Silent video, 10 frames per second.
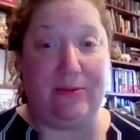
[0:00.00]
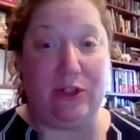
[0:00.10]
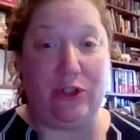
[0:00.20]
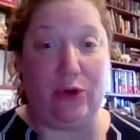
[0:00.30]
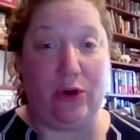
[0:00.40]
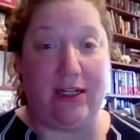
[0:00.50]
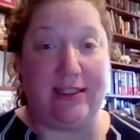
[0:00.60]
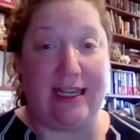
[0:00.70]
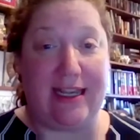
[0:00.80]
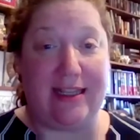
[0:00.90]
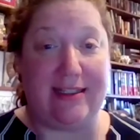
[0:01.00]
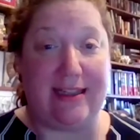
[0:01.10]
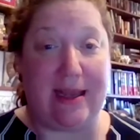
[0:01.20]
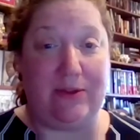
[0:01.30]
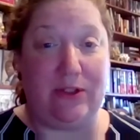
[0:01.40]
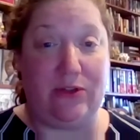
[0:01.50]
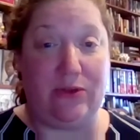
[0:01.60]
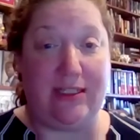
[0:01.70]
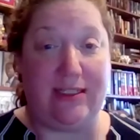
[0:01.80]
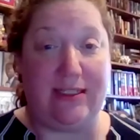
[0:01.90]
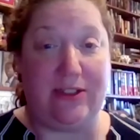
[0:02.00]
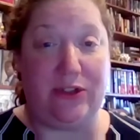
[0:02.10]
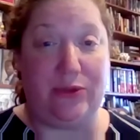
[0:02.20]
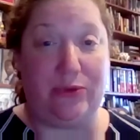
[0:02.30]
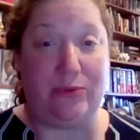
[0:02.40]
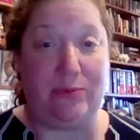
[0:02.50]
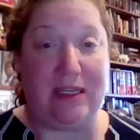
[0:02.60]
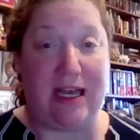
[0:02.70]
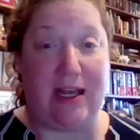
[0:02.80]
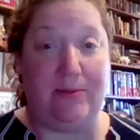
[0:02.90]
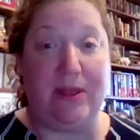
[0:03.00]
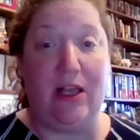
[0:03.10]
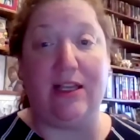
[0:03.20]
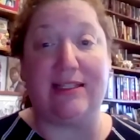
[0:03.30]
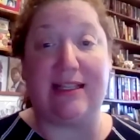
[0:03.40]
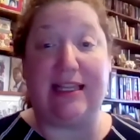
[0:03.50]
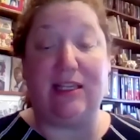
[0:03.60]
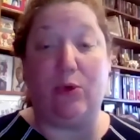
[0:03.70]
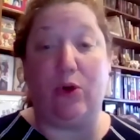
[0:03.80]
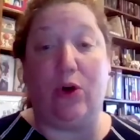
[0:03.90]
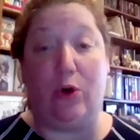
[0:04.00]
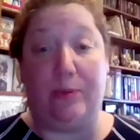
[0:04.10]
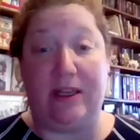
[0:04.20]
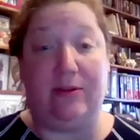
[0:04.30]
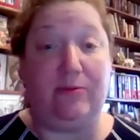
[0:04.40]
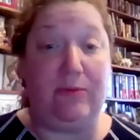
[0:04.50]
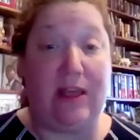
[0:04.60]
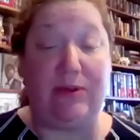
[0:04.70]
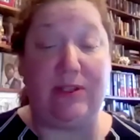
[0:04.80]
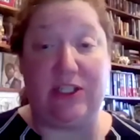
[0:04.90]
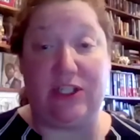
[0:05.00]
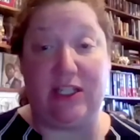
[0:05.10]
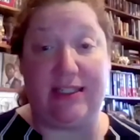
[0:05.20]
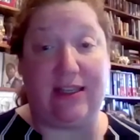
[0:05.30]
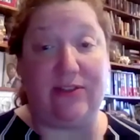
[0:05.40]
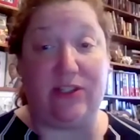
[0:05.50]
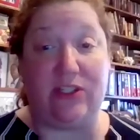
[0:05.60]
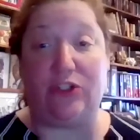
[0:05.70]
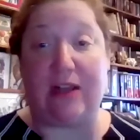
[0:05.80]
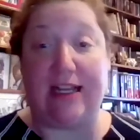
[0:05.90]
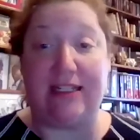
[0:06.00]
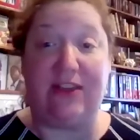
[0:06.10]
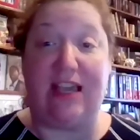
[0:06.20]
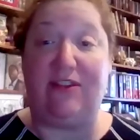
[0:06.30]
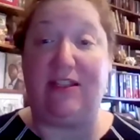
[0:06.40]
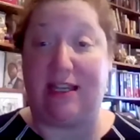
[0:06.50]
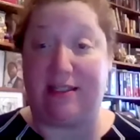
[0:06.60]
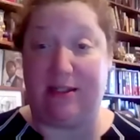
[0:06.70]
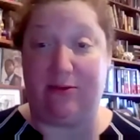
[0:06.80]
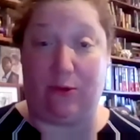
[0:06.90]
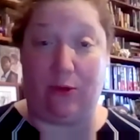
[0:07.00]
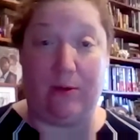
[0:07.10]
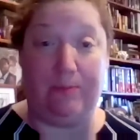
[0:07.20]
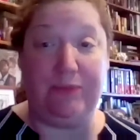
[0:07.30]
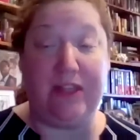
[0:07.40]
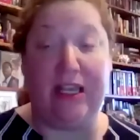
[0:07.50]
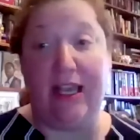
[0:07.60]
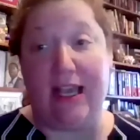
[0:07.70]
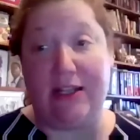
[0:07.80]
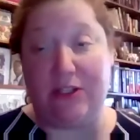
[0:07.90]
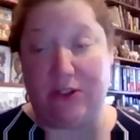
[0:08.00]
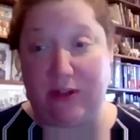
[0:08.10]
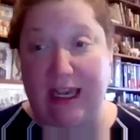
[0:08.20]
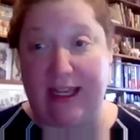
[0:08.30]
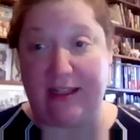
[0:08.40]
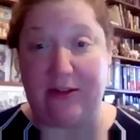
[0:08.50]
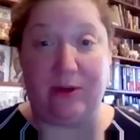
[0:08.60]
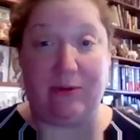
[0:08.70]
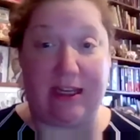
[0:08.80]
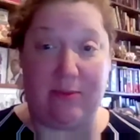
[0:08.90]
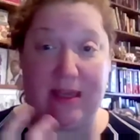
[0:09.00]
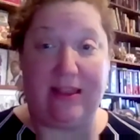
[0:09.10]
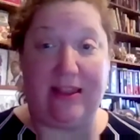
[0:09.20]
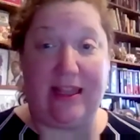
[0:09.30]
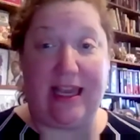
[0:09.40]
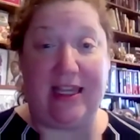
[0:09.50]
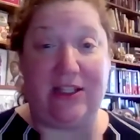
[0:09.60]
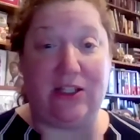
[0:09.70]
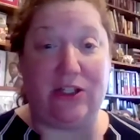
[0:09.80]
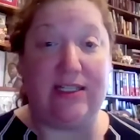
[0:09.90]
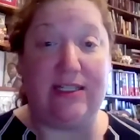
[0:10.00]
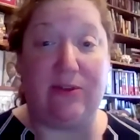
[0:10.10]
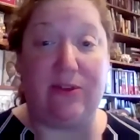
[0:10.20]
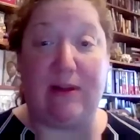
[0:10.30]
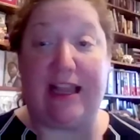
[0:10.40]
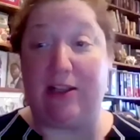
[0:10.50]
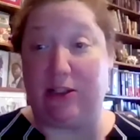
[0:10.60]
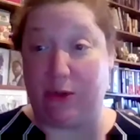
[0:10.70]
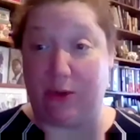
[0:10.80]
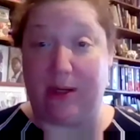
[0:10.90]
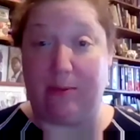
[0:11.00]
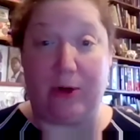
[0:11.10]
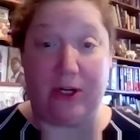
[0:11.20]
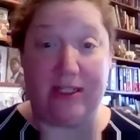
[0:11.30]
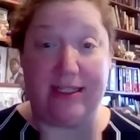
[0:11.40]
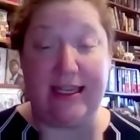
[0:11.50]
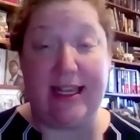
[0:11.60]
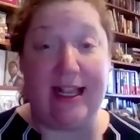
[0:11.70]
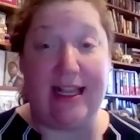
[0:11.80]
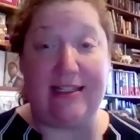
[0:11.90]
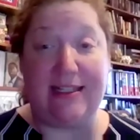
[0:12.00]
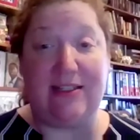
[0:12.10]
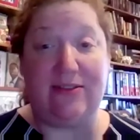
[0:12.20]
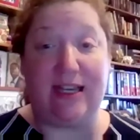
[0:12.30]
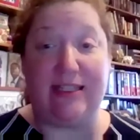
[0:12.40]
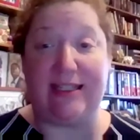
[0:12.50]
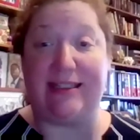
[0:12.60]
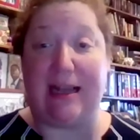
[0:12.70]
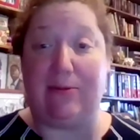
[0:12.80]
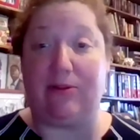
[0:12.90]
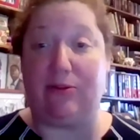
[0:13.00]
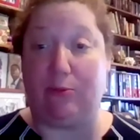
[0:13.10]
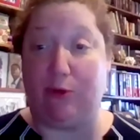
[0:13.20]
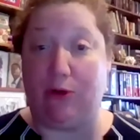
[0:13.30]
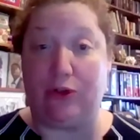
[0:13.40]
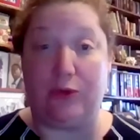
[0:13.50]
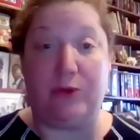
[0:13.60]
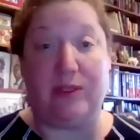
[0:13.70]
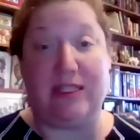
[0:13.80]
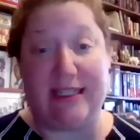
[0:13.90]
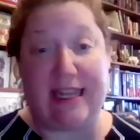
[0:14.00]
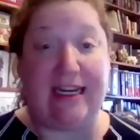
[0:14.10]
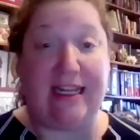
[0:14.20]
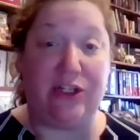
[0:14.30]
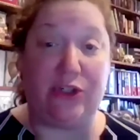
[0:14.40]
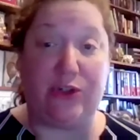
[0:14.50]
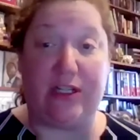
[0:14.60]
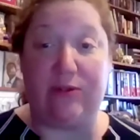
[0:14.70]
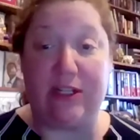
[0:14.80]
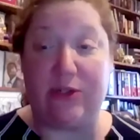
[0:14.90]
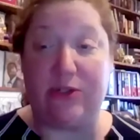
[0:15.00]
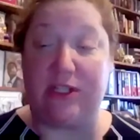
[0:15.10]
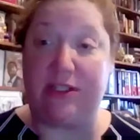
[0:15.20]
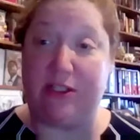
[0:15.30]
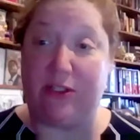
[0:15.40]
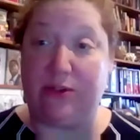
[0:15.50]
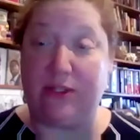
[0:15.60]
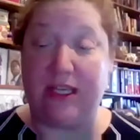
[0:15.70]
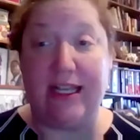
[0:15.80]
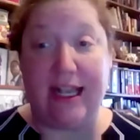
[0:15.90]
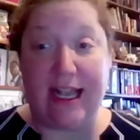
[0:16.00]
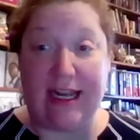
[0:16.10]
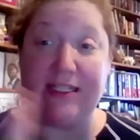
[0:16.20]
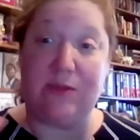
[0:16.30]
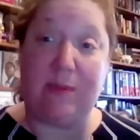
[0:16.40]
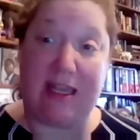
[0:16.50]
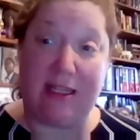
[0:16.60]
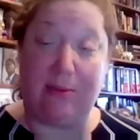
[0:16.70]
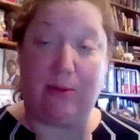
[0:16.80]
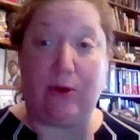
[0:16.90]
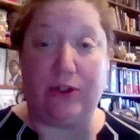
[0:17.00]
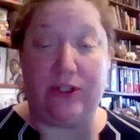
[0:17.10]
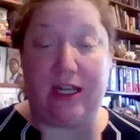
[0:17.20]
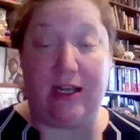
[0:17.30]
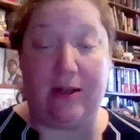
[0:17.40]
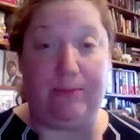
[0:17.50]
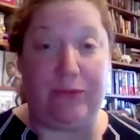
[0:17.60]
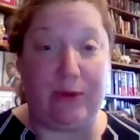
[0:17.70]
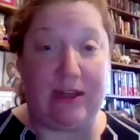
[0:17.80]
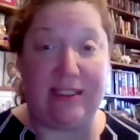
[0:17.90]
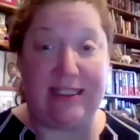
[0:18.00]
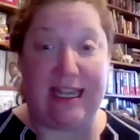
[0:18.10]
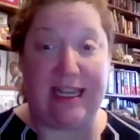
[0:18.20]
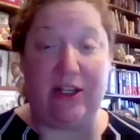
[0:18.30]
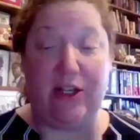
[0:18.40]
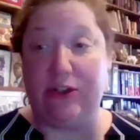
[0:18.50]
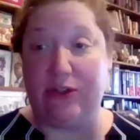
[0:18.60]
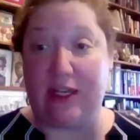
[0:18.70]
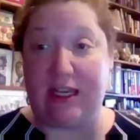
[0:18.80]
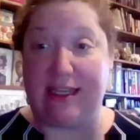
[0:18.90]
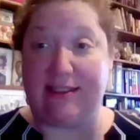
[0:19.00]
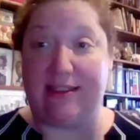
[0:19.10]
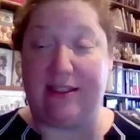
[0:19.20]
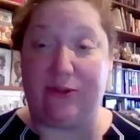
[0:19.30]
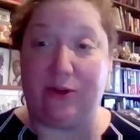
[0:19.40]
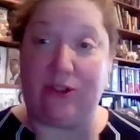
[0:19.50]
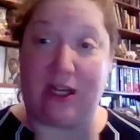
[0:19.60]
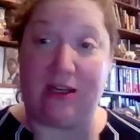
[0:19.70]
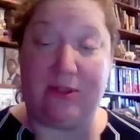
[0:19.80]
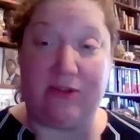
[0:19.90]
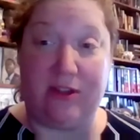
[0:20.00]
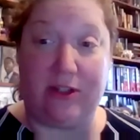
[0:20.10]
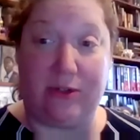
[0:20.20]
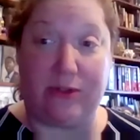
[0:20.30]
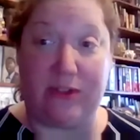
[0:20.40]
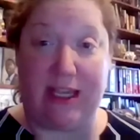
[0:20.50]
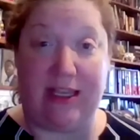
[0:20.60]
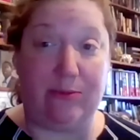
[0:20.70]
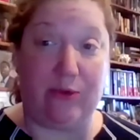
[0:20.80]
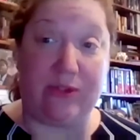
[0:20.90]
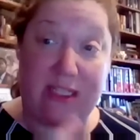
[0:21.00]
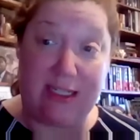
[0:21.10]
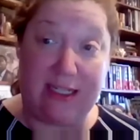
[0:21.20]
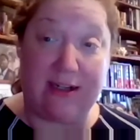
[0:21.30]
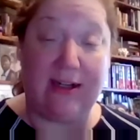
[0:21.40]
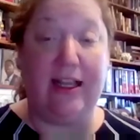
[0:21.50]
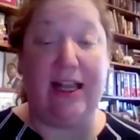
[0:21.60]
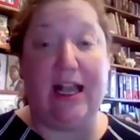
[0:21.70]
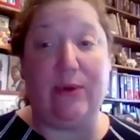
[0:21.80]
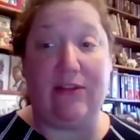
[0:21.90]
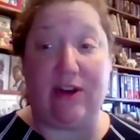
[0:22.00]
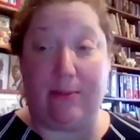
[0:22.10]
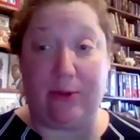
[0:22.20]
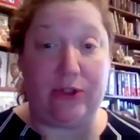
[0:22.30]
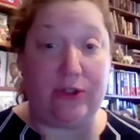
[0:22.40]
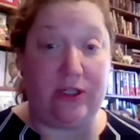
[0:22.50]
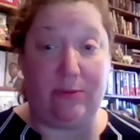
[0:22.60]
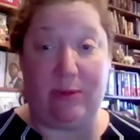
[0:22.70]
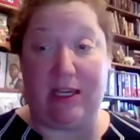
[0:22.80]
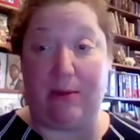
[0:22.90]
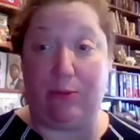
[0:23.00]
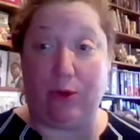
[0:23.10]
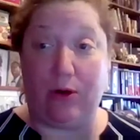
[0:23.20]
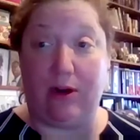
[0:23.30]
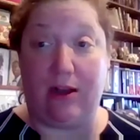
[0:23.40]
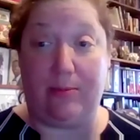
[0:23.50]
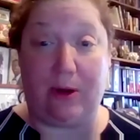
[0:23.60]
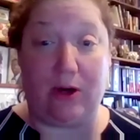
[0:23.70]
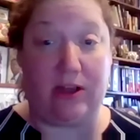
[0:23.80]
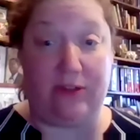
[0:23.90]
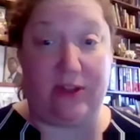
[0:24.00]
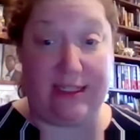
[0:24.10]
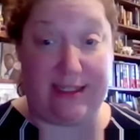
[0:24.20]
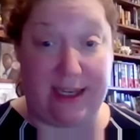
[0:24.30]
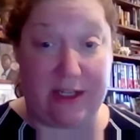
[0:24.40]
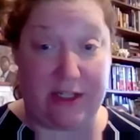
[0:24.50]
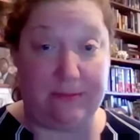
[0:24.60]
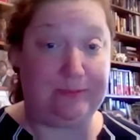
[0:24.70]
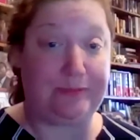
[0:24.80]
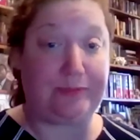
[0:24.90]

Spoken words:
New York take the step to become slightly more open and position itself as an attractive AV testing forum. And to do that, we recommend that they decrease some of the regulatory burdens and incentivize a collaborative approach between the state, industry, and research institutes, and expand the approach throughout the state so that testing for autonomous vehicles can proceed here, and we have an opportunity to become more a part of the discussion.